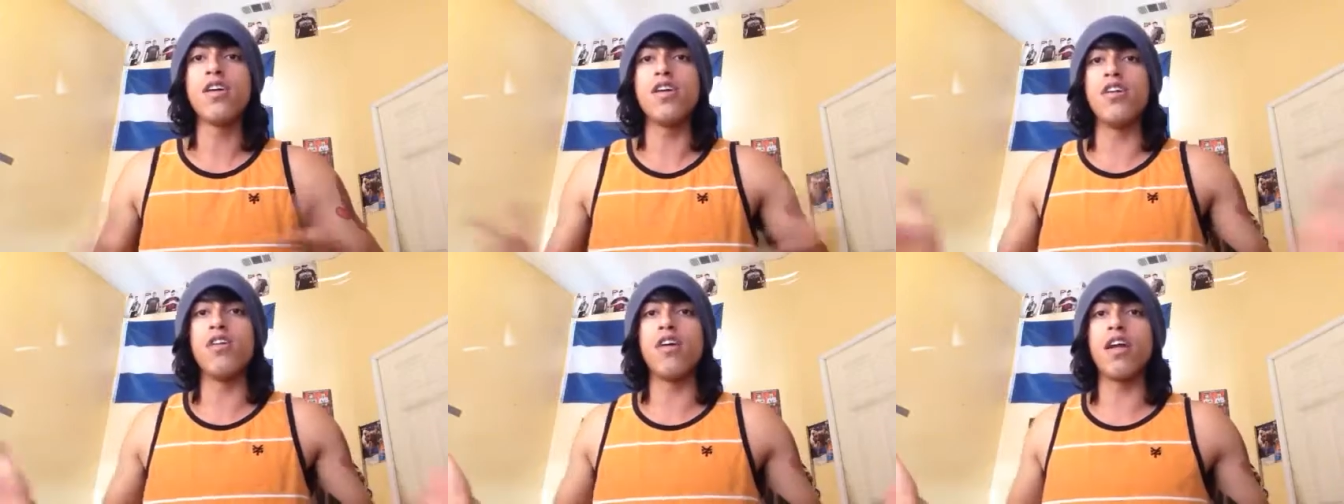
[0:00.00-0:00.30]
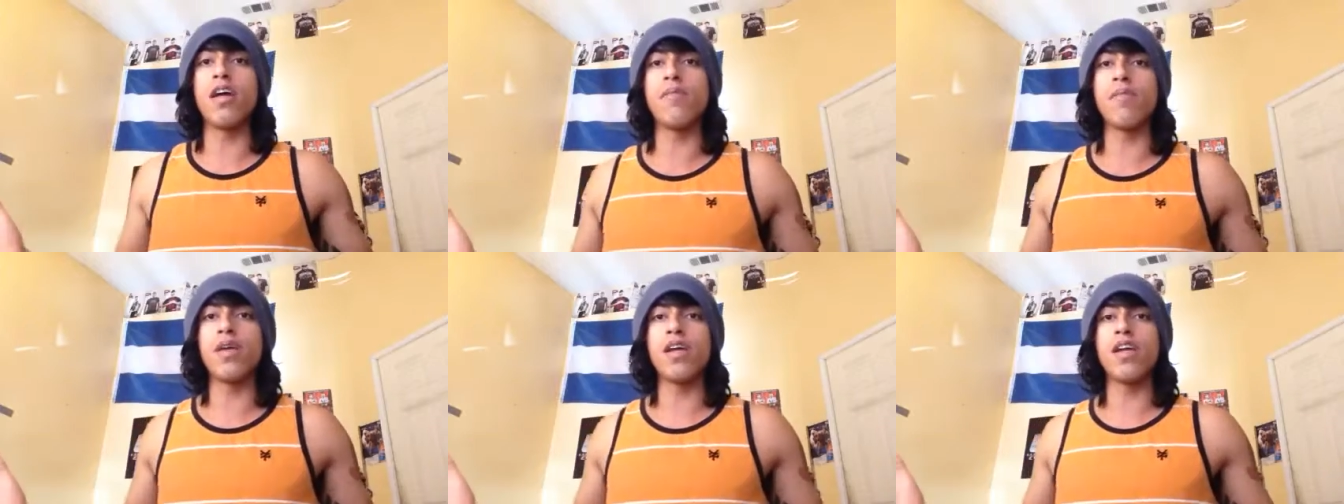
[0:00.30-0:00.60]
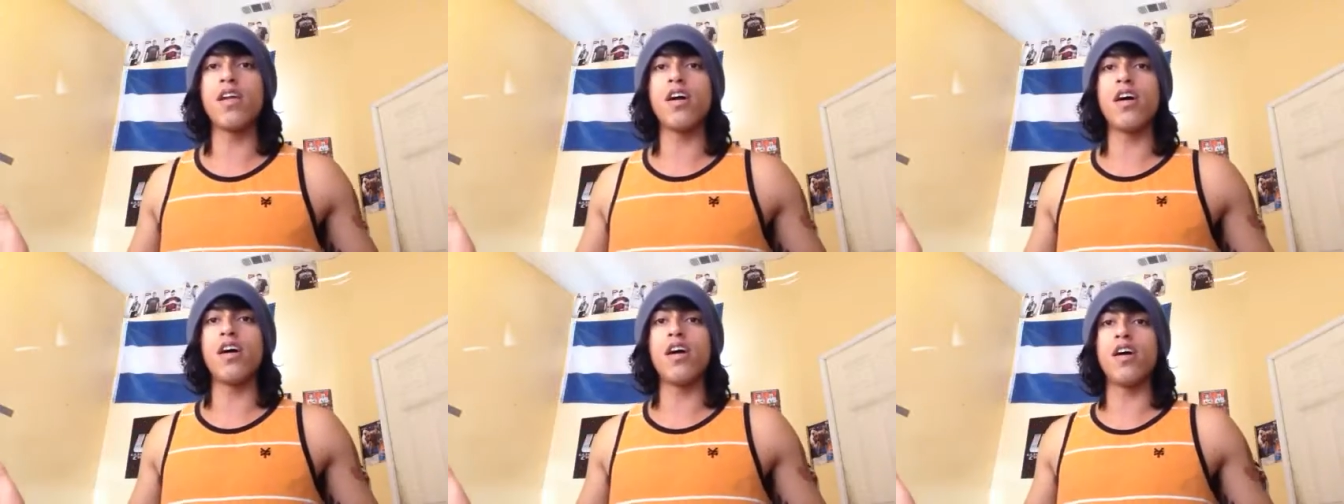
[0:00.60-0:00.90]
You know what I
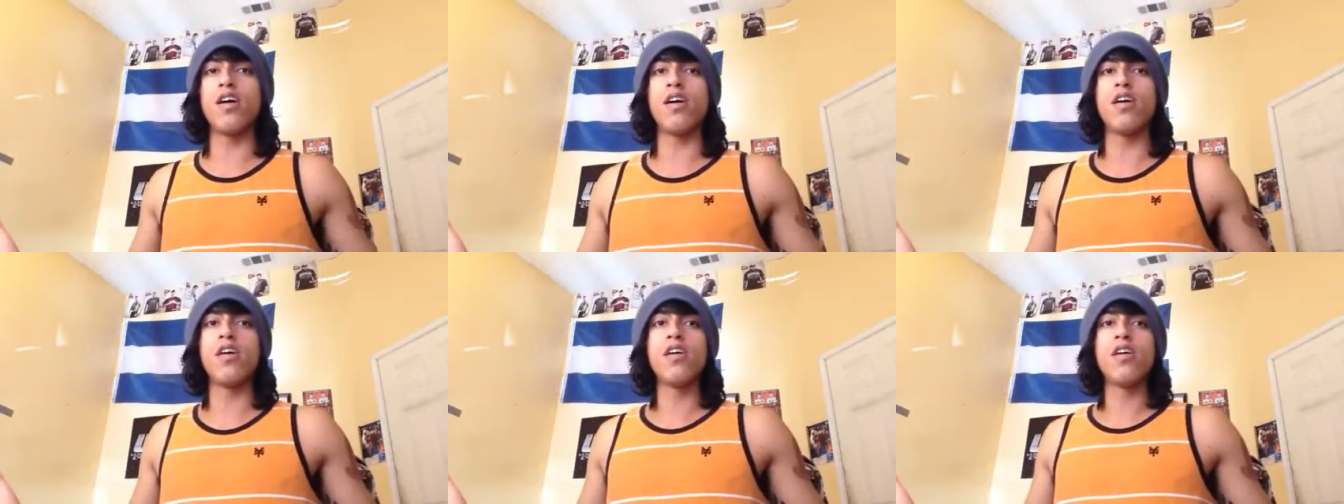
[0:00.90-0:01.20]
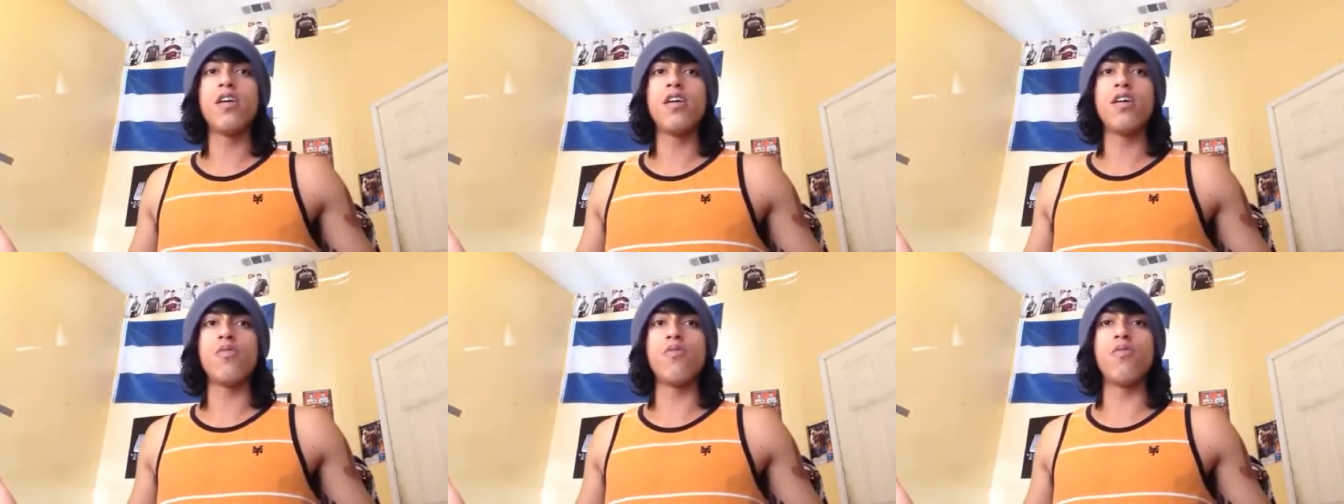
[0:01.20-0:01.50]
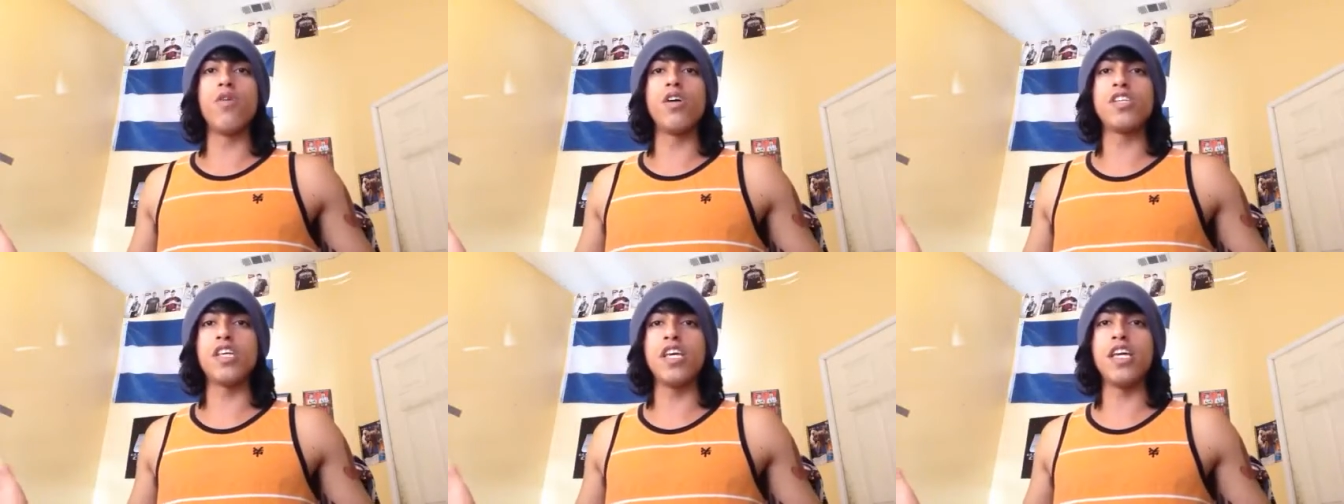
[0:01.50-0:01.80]
mean? Uh
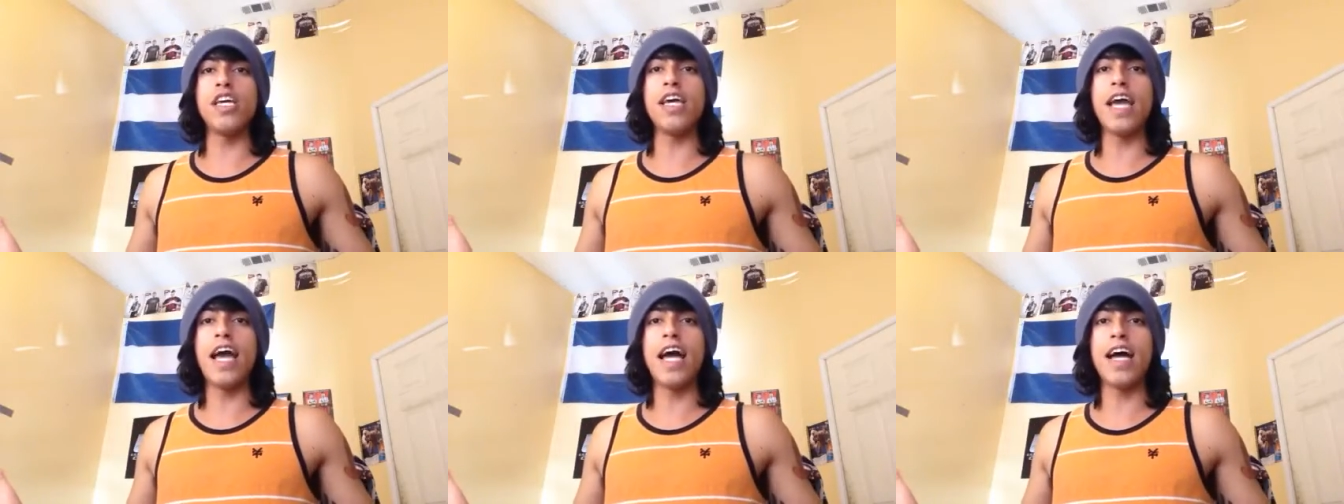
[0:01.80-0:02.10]
was he